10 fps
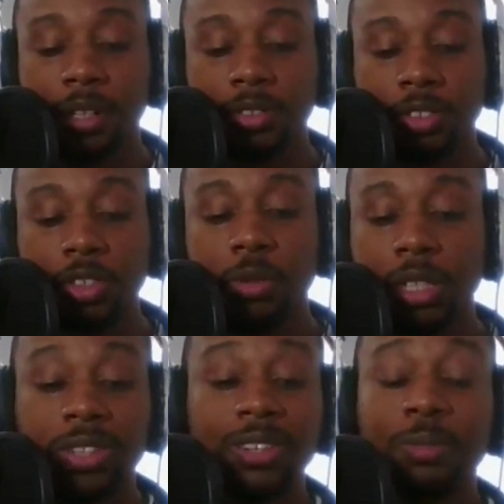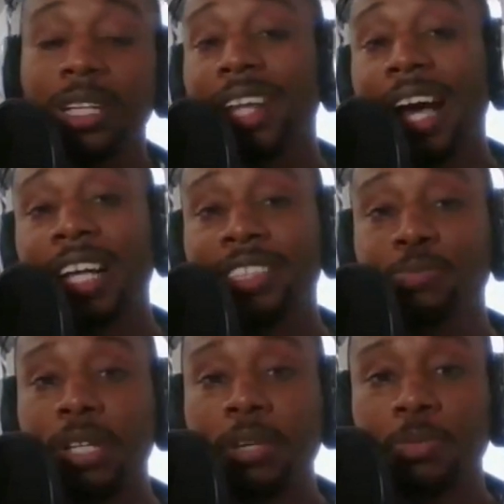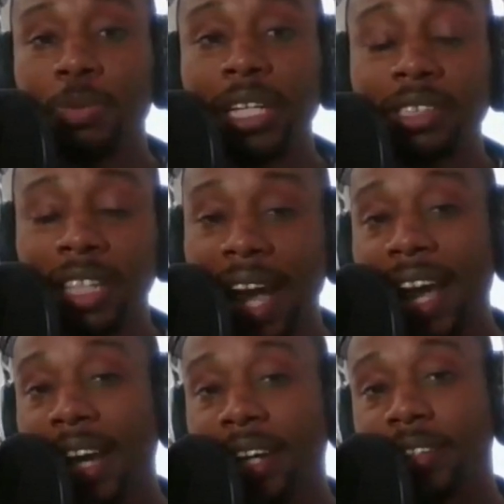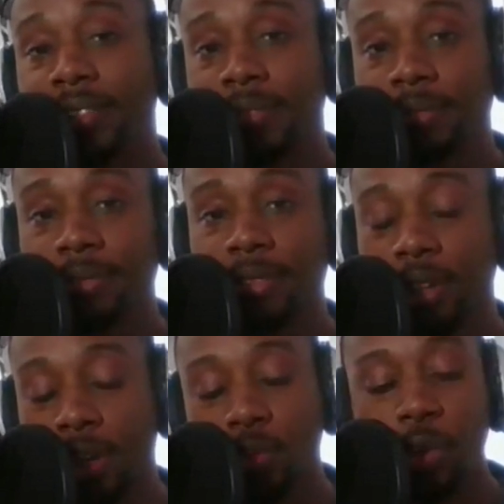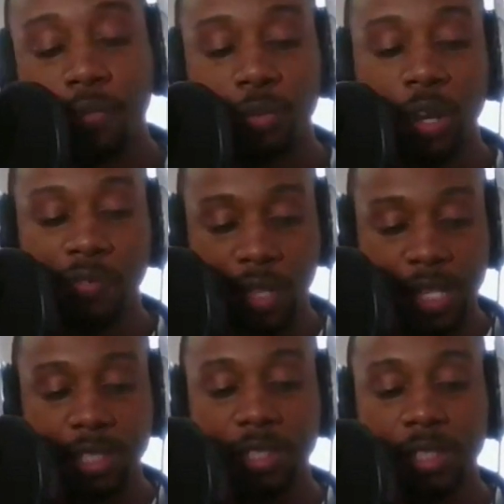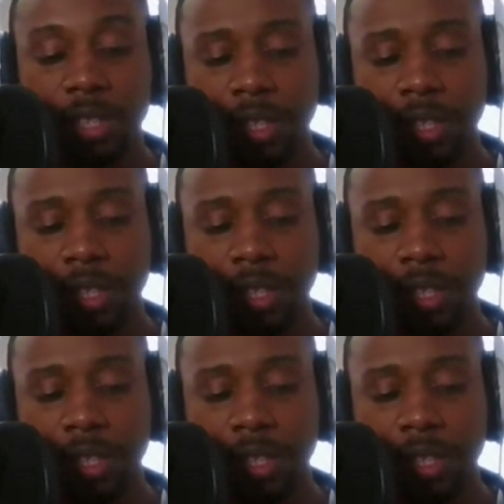So there's going to be lots of people being tagged with this